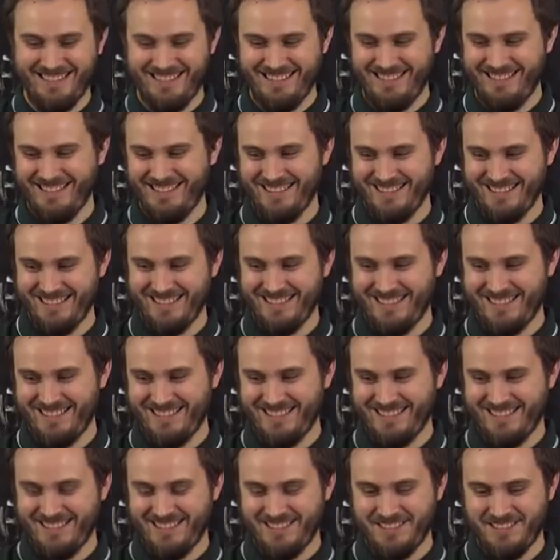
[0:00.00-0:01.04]

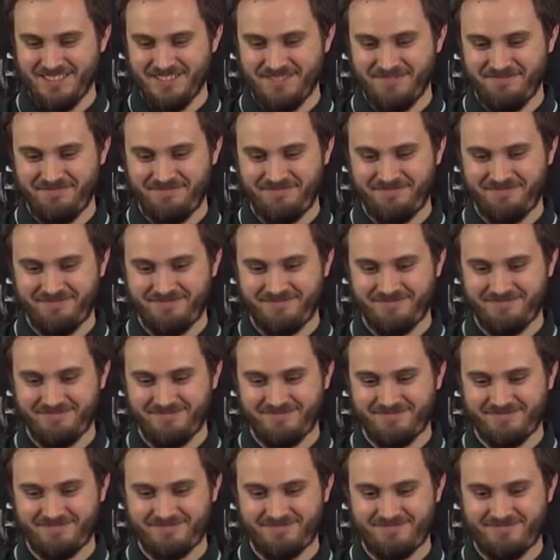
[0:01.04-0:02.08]

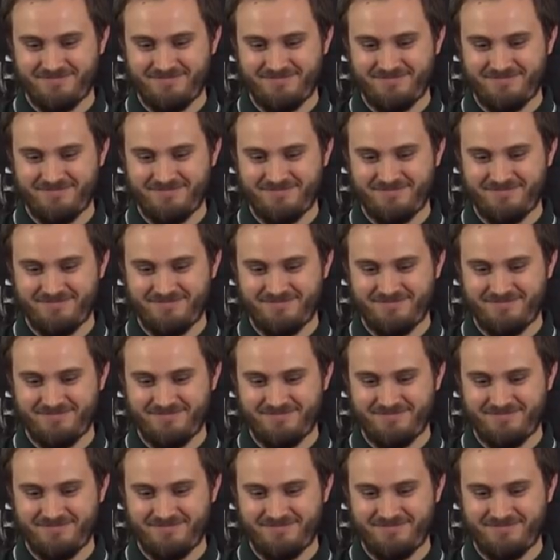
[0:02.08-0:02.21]
(not speaking)